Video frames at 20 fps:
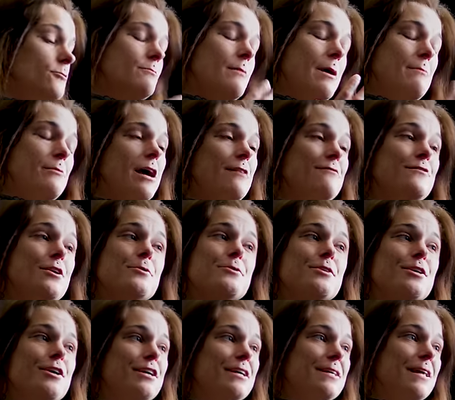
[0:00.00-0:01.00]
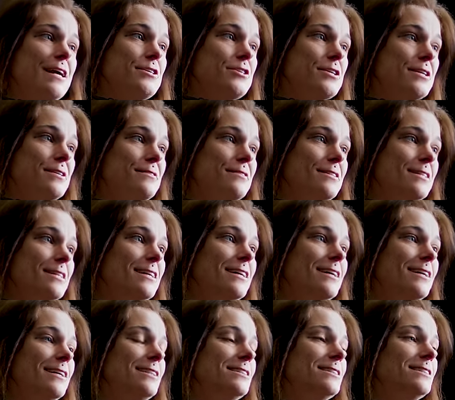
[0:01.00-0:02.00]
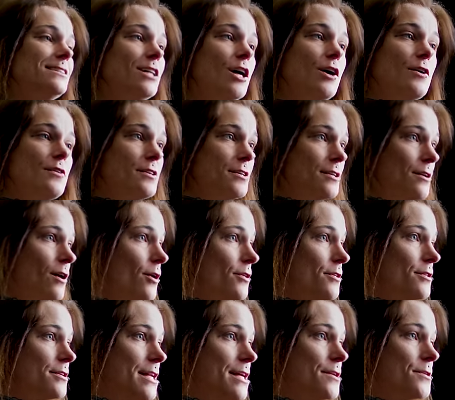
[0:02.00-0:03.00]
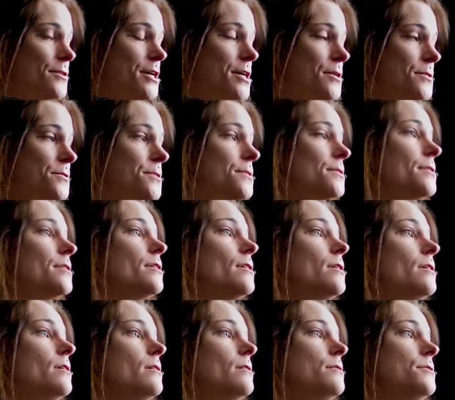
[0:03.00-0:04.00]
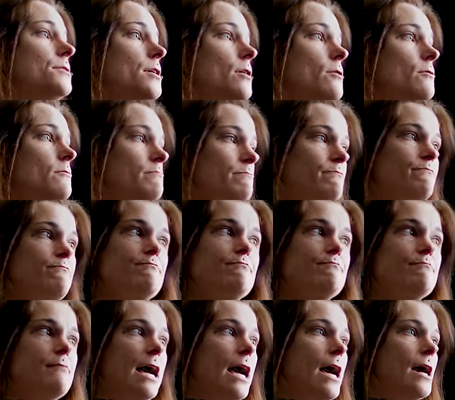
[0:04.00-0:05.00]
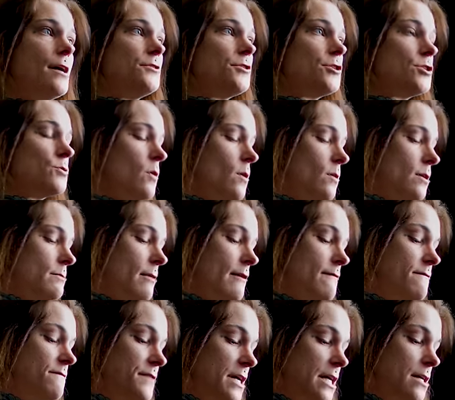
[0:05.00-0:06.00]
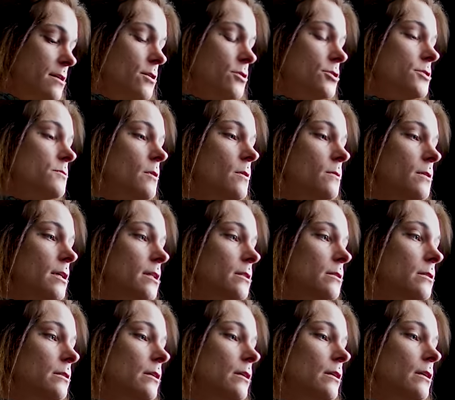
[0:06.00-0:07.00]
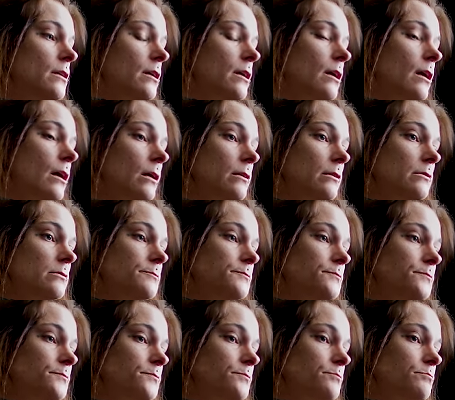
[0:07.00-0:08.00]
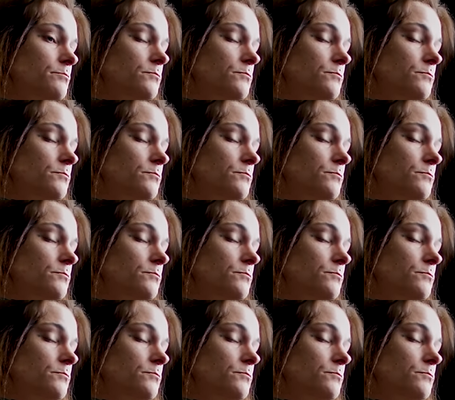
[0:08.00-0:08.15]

Remember, I have no circulation. All the needle use. So my hands are swollen, my feet are swollen. The